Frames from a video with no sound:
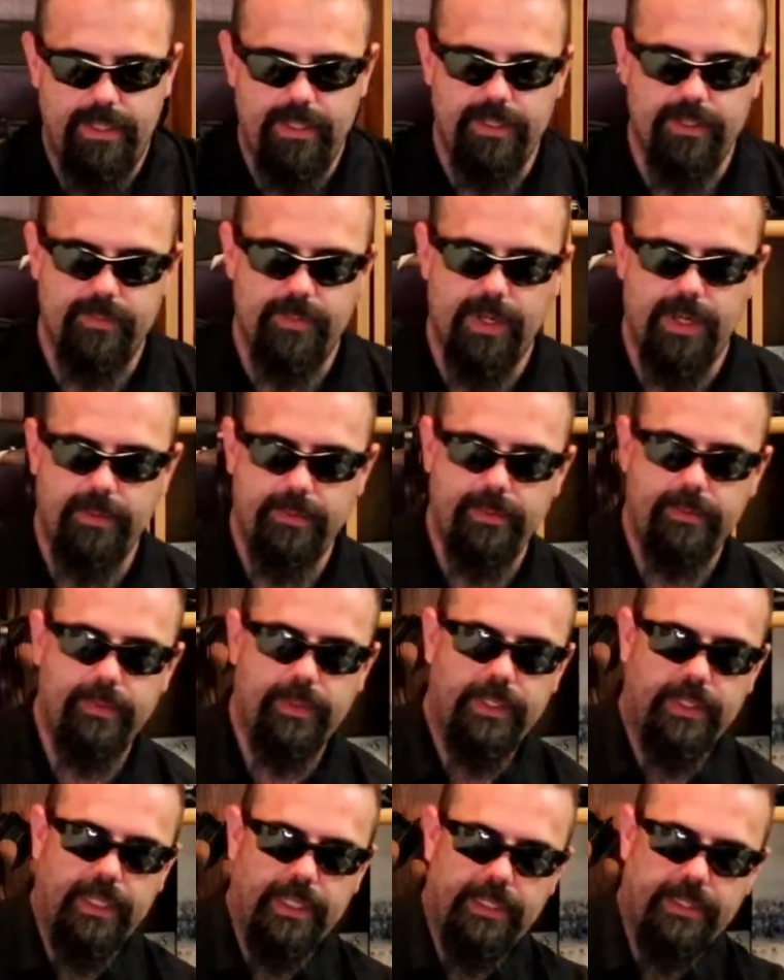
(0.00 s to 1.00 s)
He is
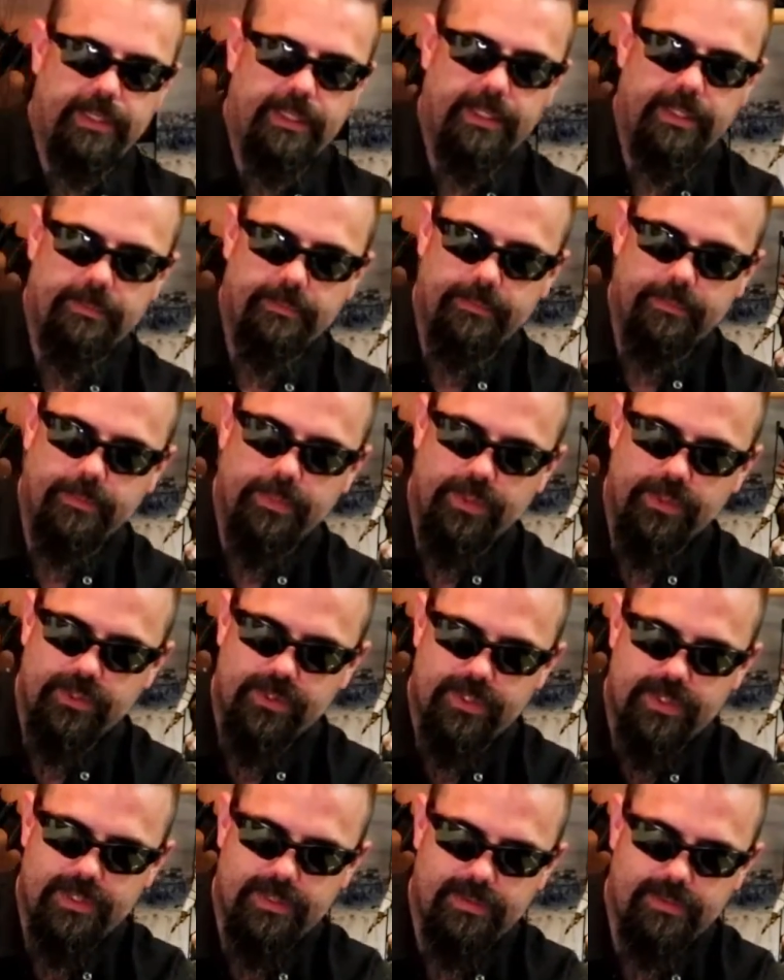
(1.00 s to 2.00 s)
probably like the
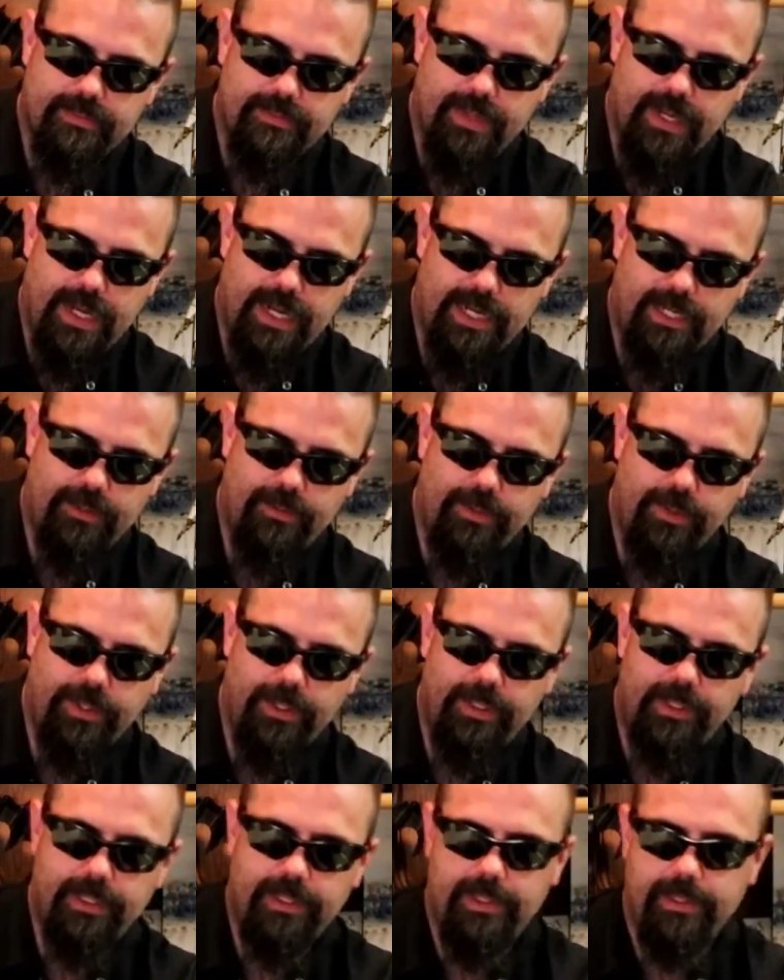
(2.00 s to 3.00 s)
most
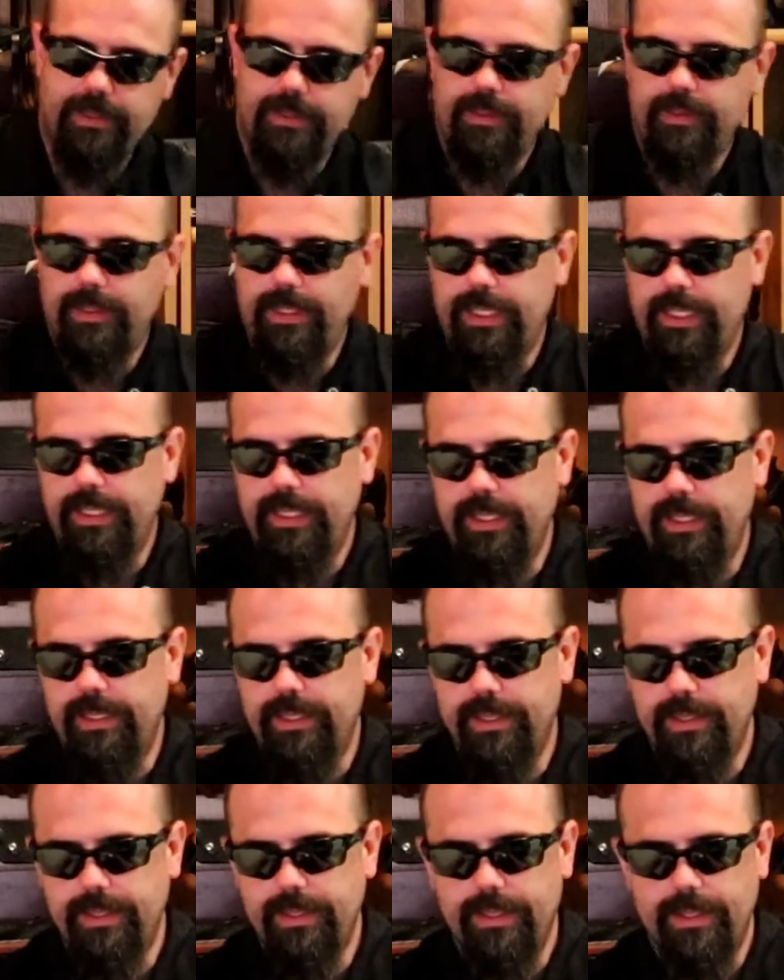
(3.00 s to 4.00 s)
awkward looking
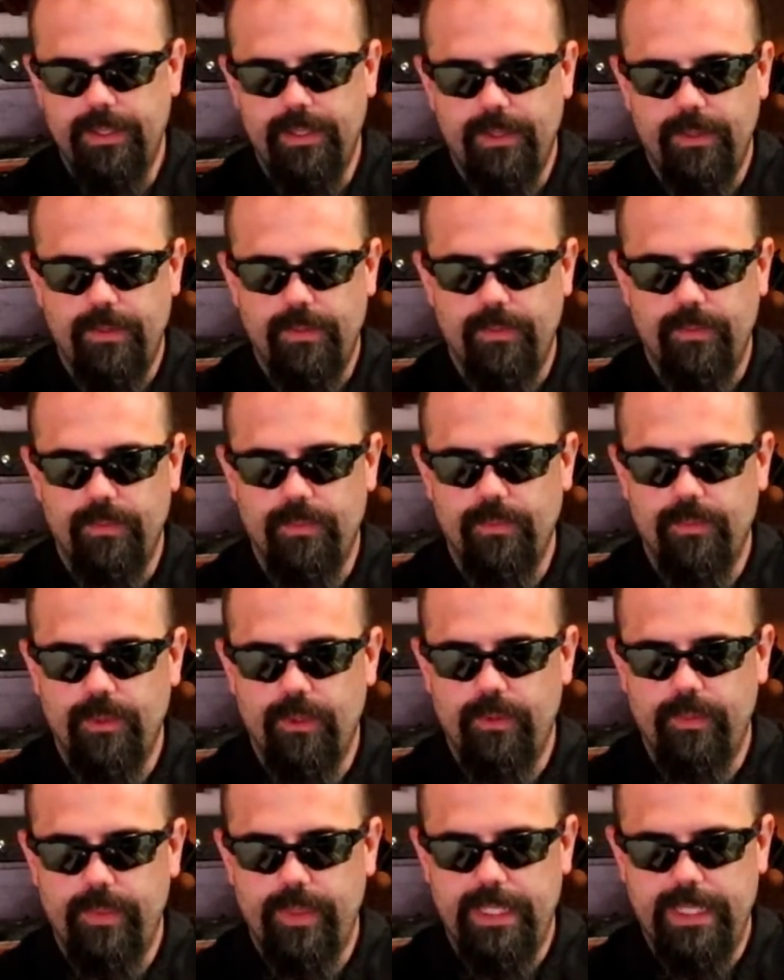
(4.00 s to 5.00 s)

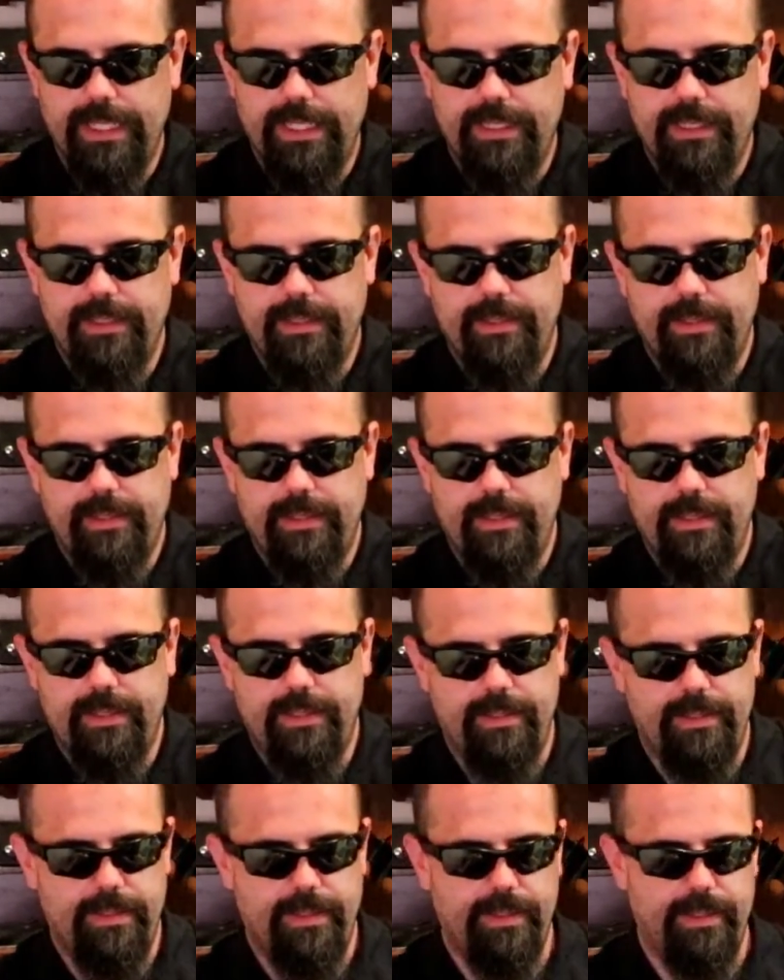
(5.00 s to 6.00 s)
robot
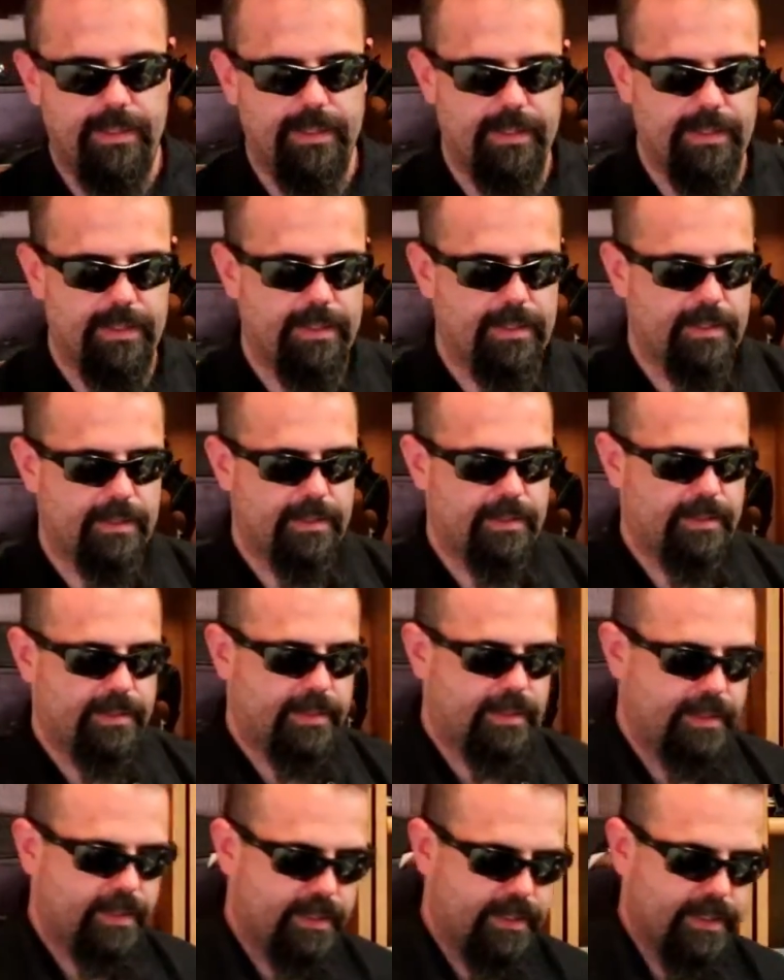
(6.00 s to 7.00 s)
there.
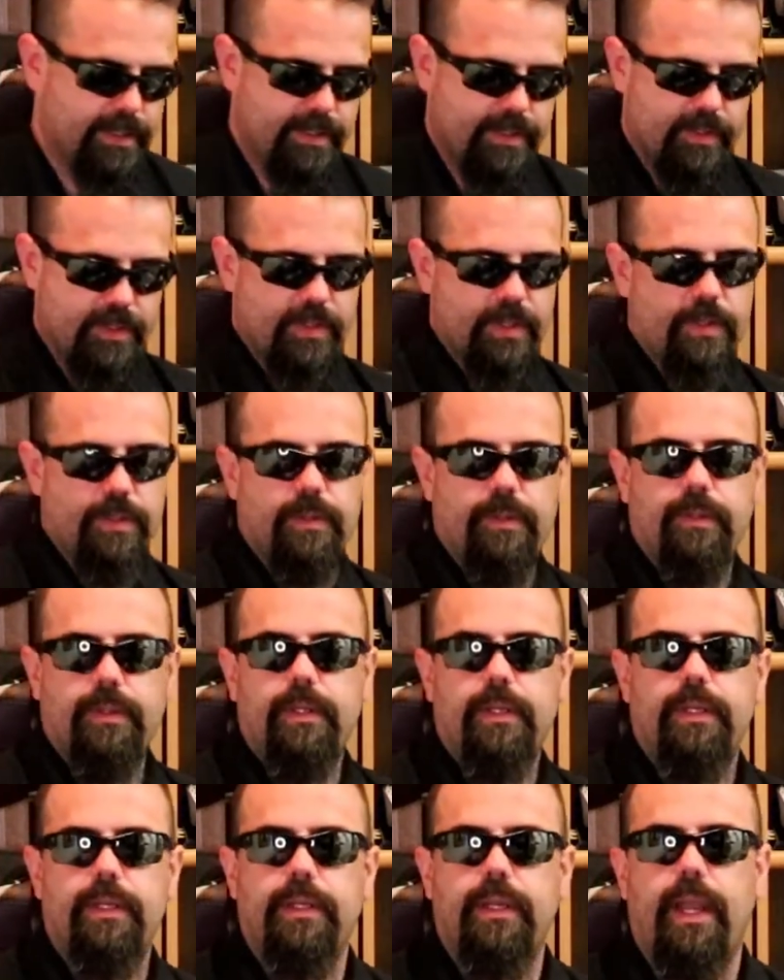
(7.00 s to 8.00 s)
So,
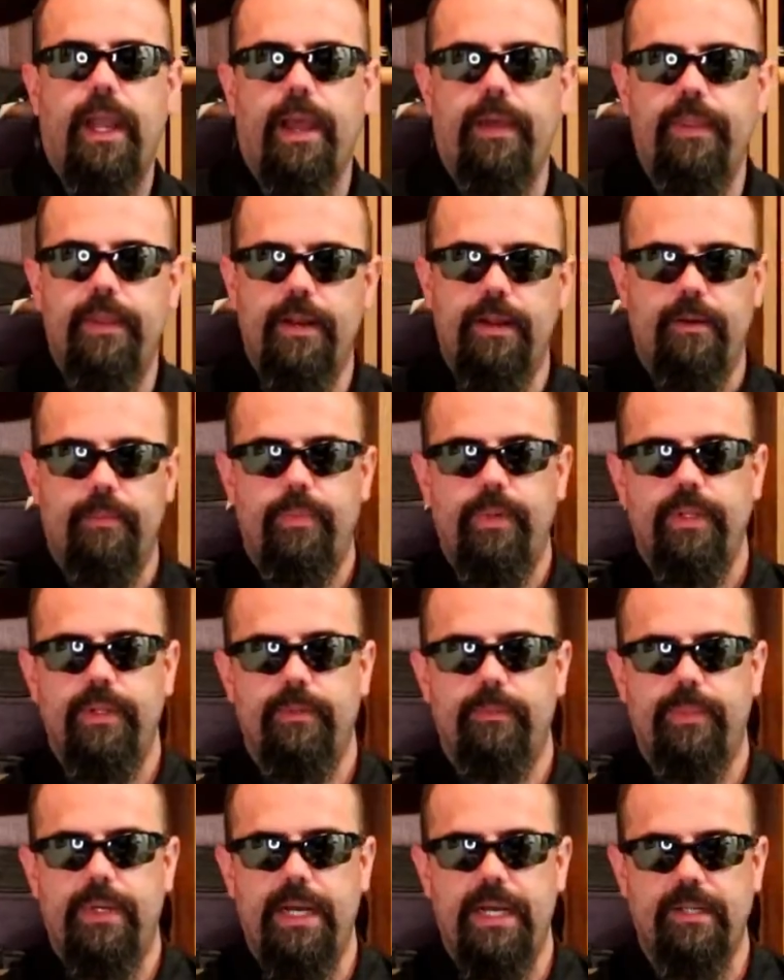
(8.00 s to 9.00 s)
and then I'll put
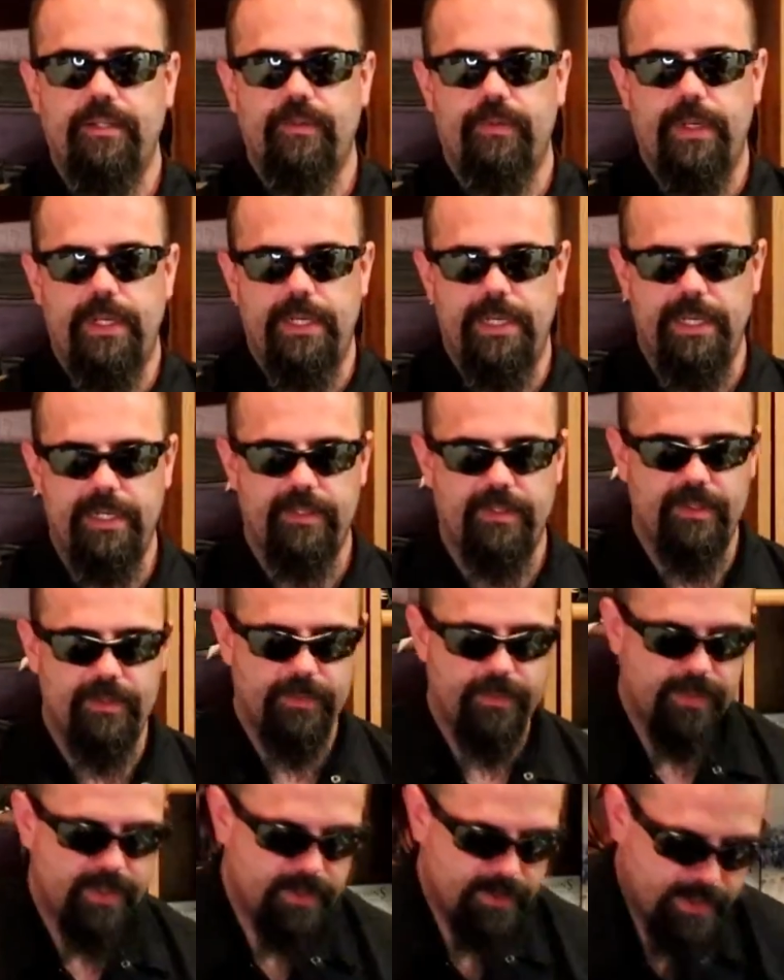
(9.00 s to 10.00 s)
the box right next to
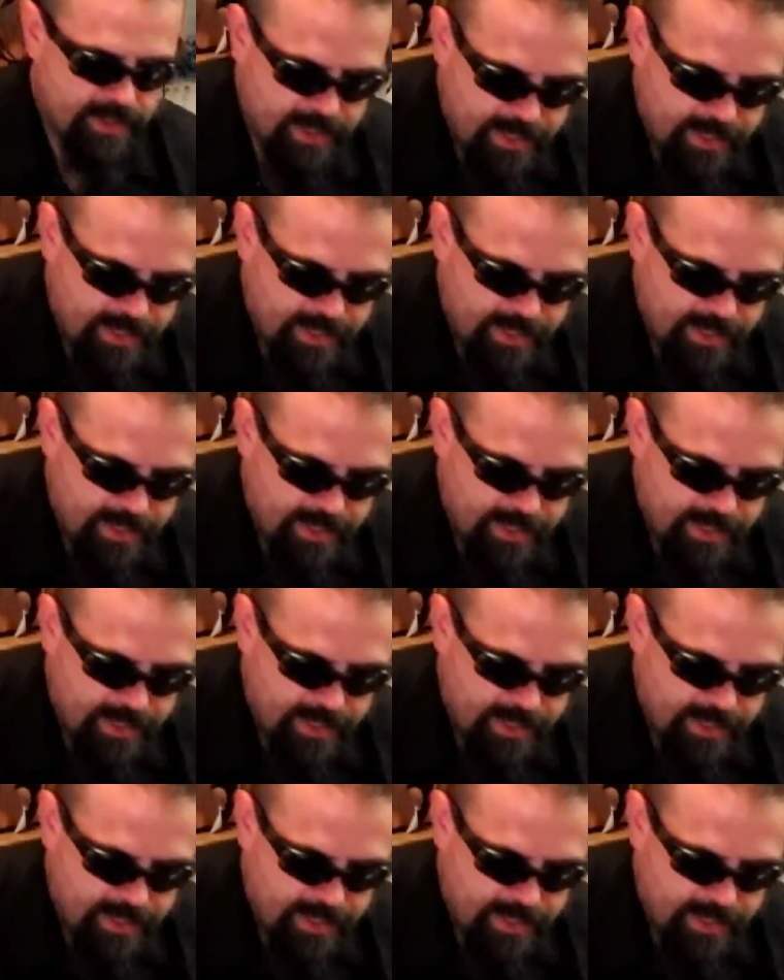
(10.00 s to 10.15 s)
him so